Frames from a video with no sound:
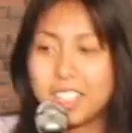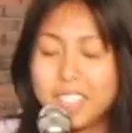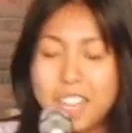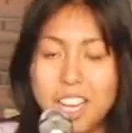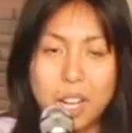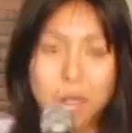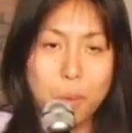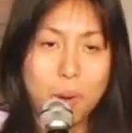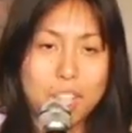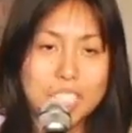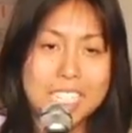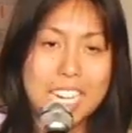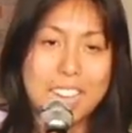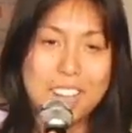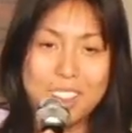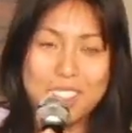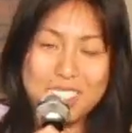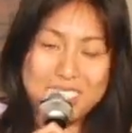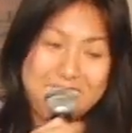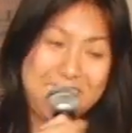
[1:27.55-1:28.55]
Gotta watch
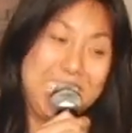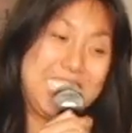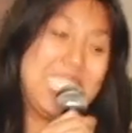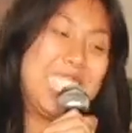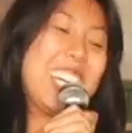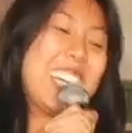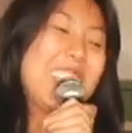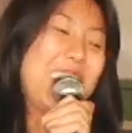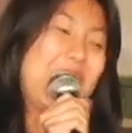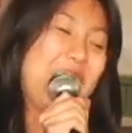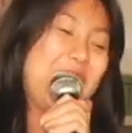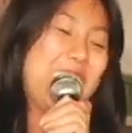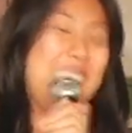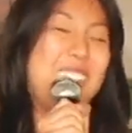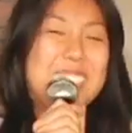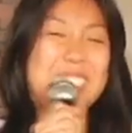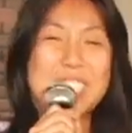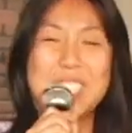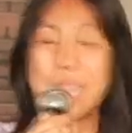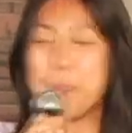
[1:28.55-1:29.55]
out, because the girl that
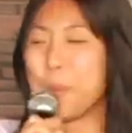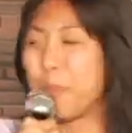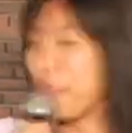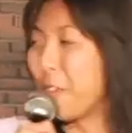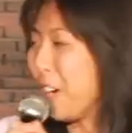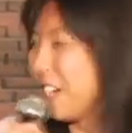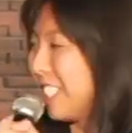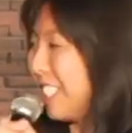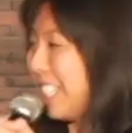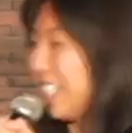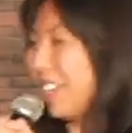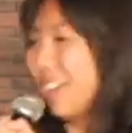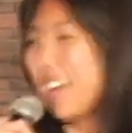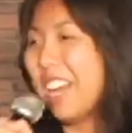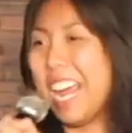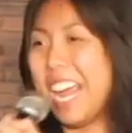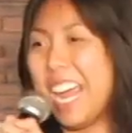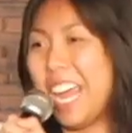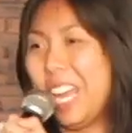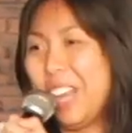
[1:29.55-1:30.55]
was in there before didn't know how
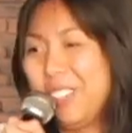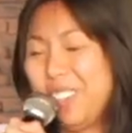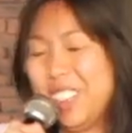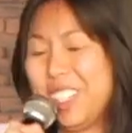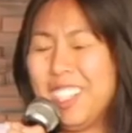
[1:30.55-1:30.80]
to aim.